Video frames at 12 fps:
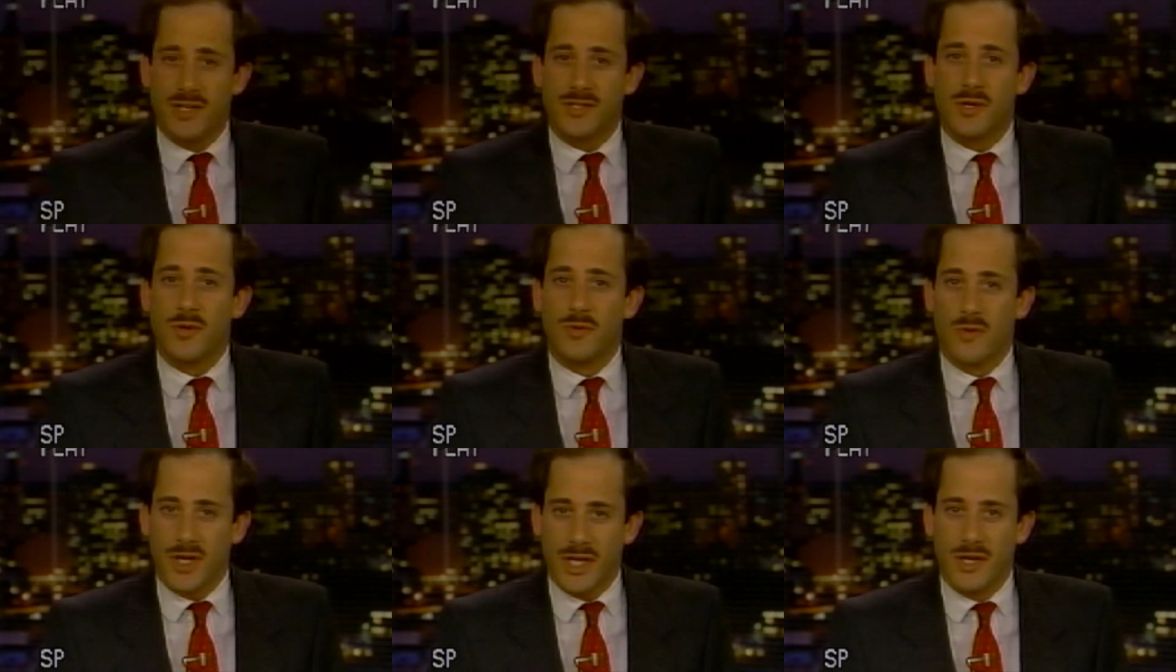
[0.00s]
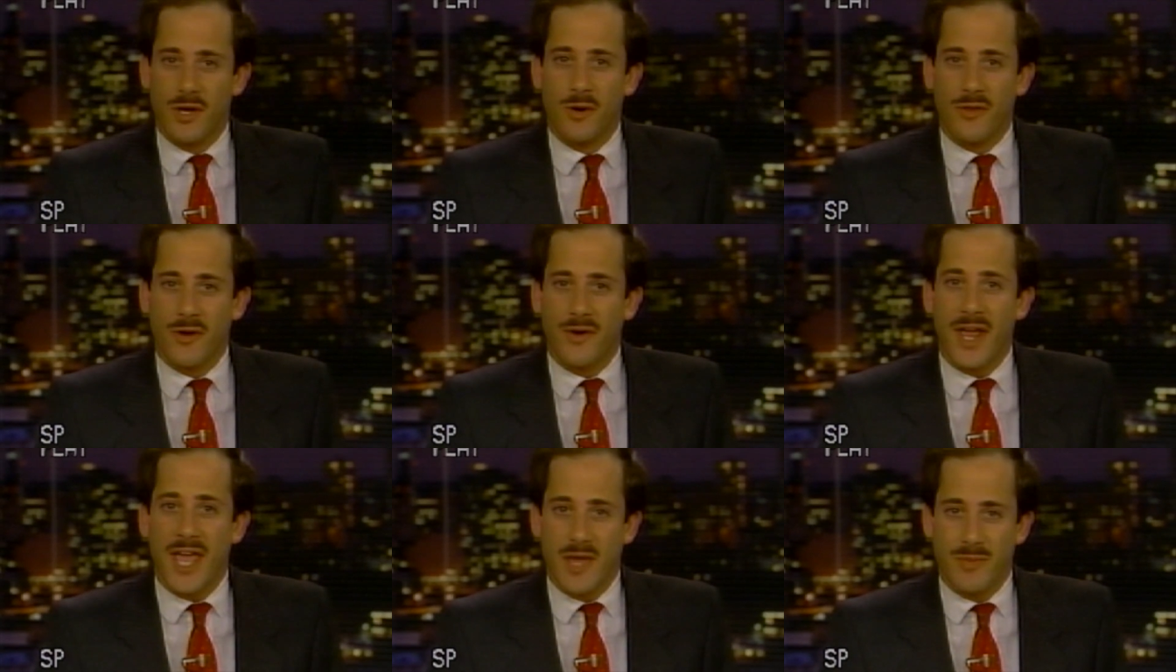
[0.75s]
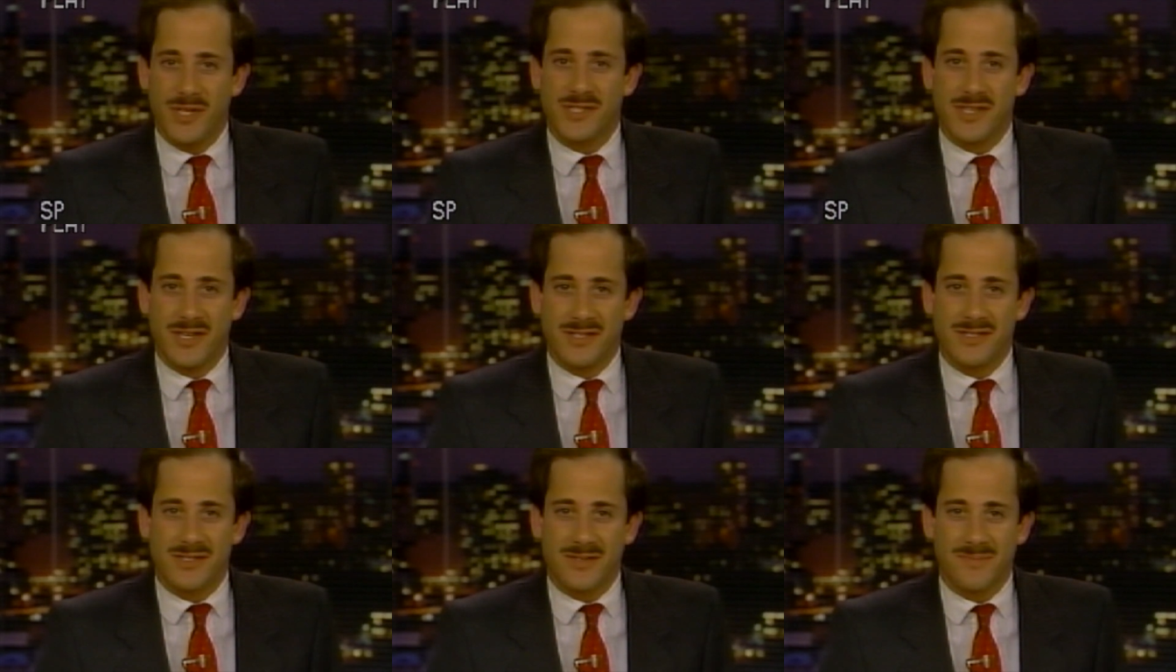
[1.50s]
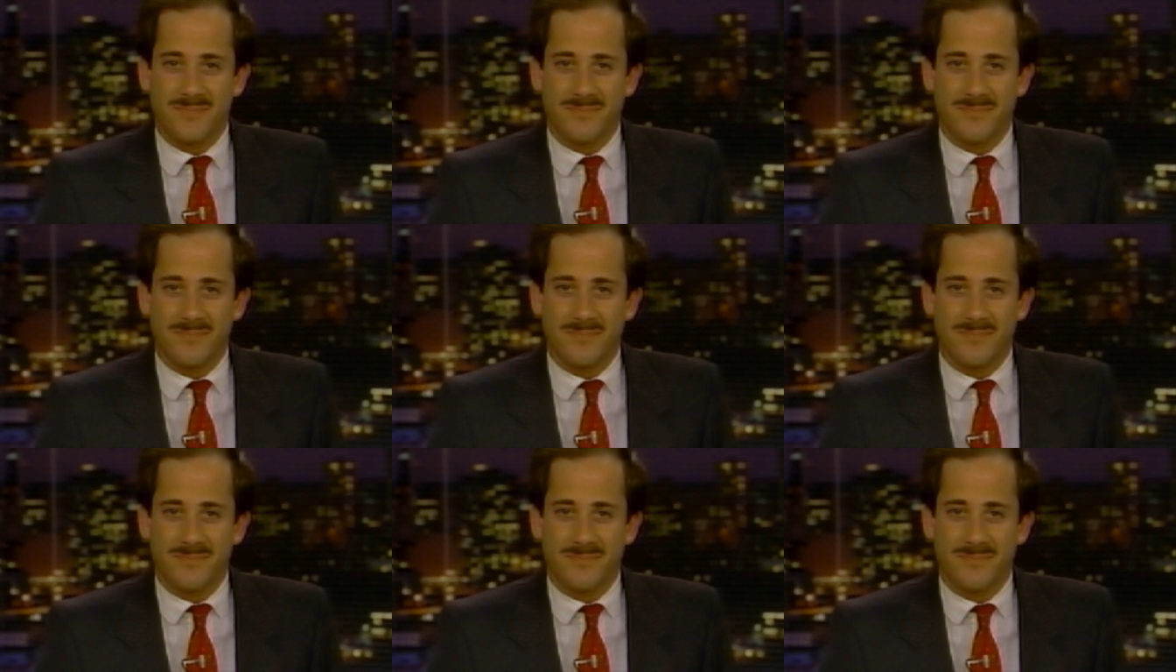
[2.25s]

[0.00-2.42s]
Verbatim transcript: kids who really know their ABCs.